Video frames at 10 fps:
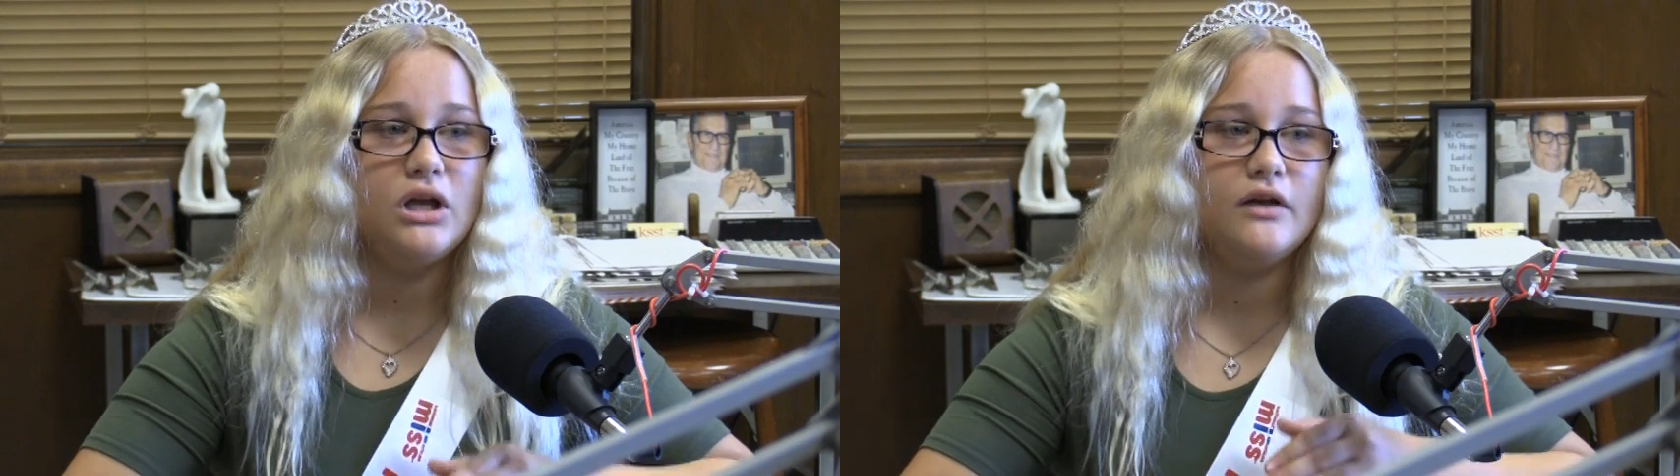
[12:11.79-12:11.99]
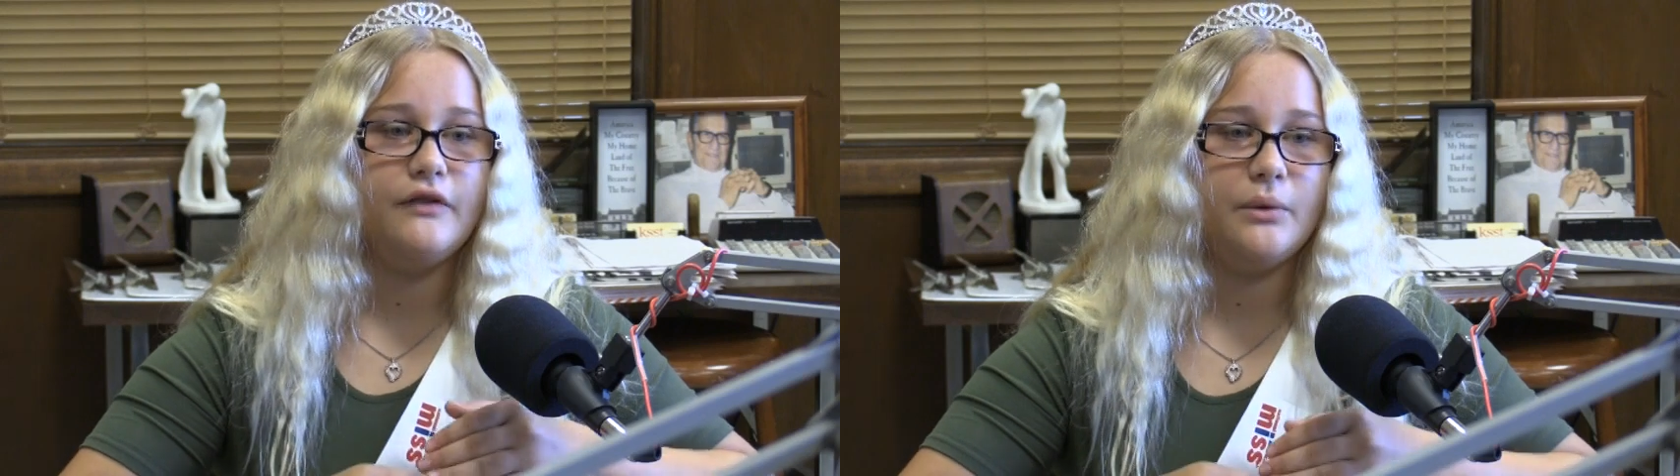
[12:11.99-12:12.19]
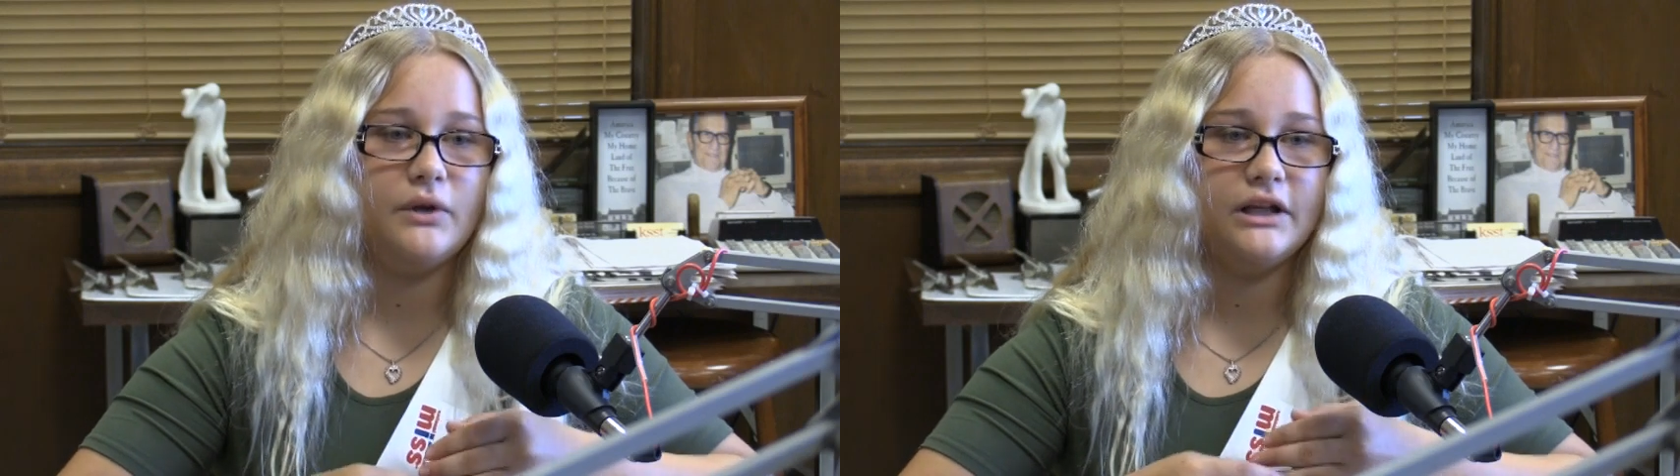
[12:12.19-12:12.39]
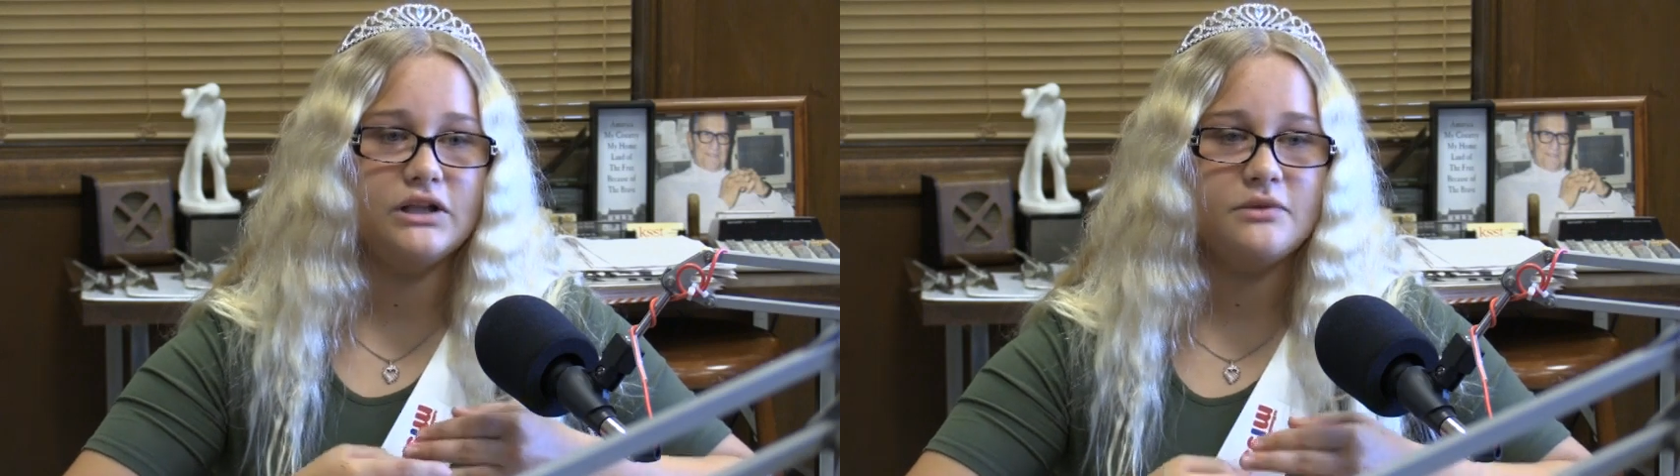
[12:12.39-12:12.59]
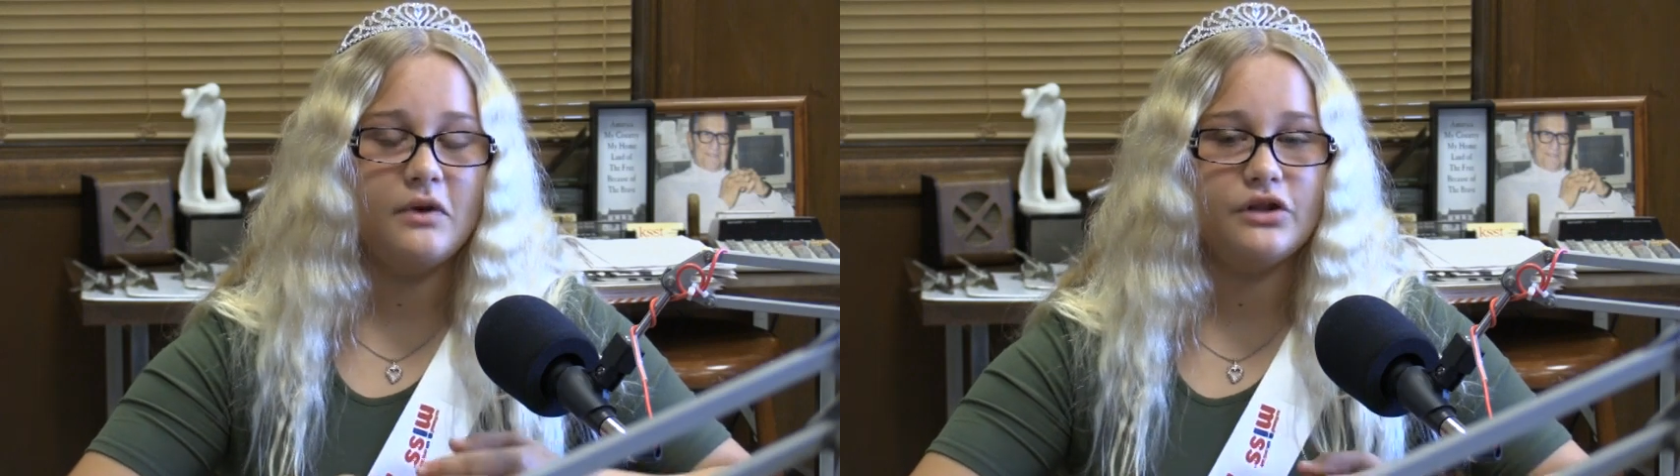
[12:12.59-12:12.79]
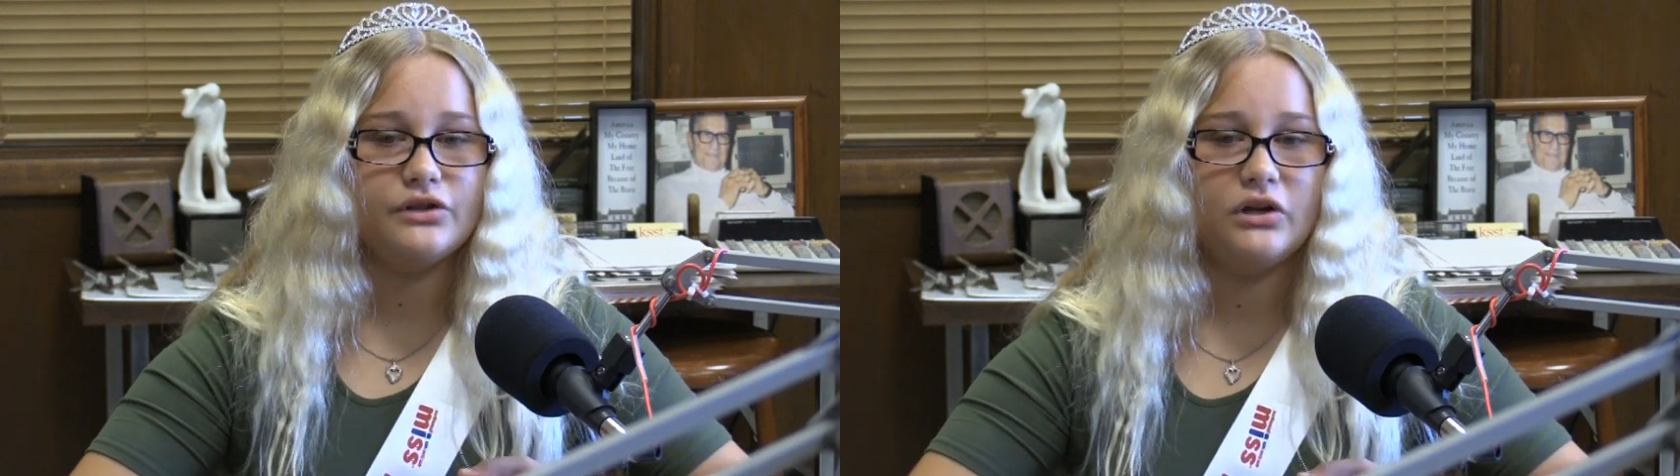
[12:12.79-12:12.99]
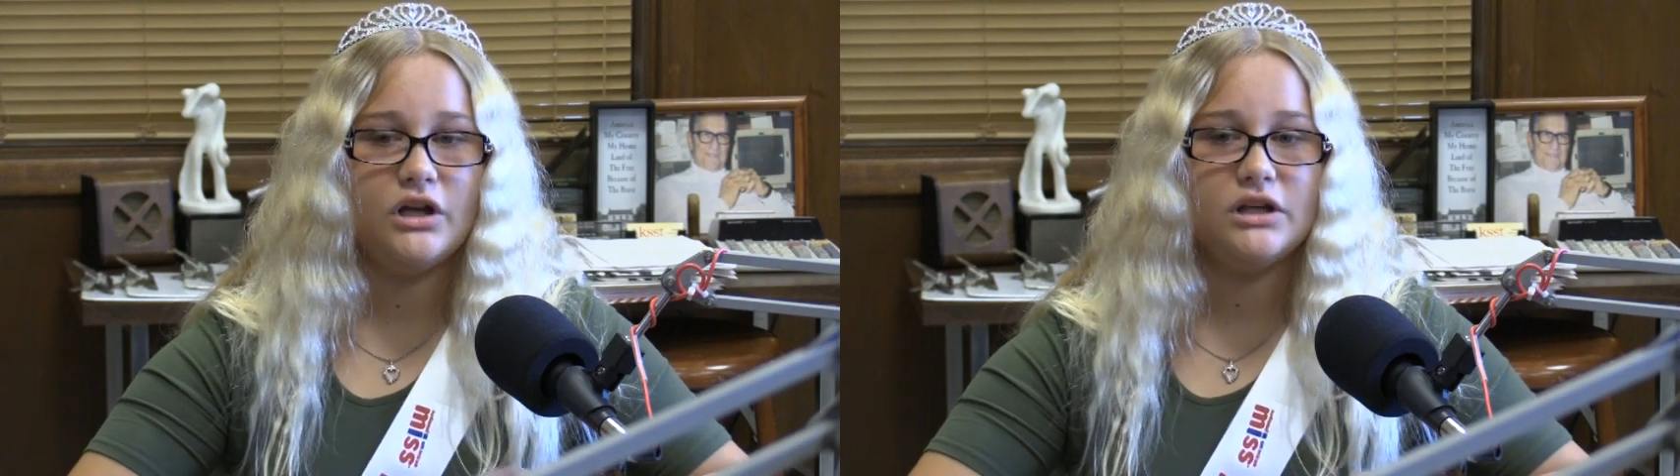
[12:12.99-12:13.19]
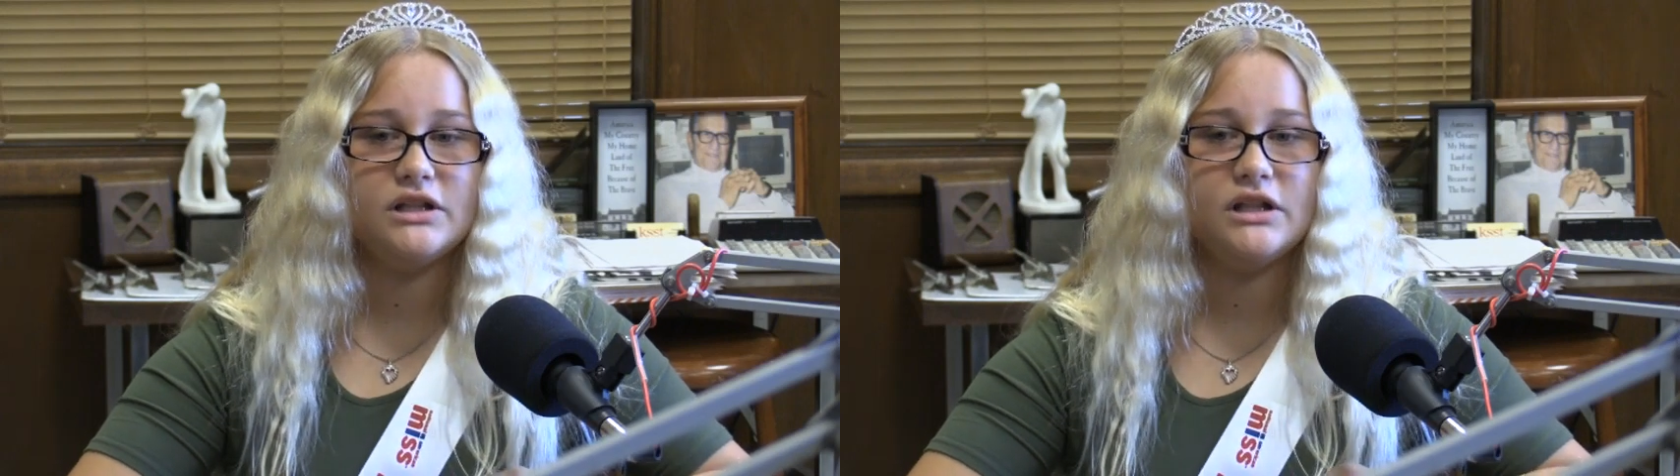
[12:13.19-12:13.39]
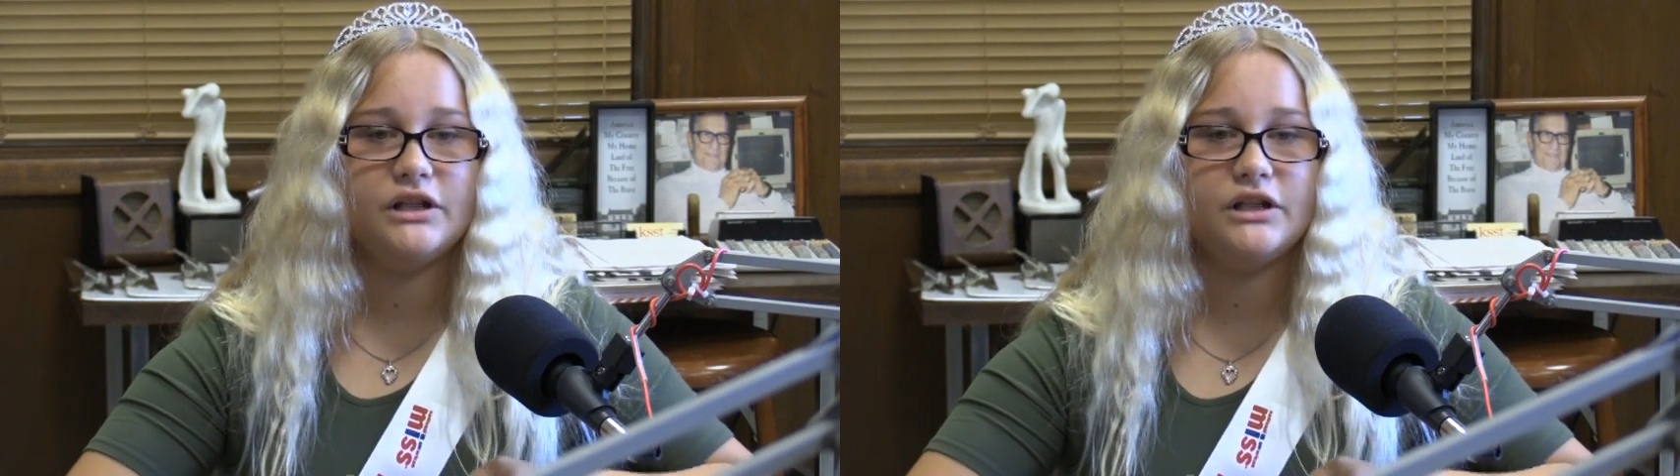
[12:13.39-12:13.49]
if they would like to sponsor us,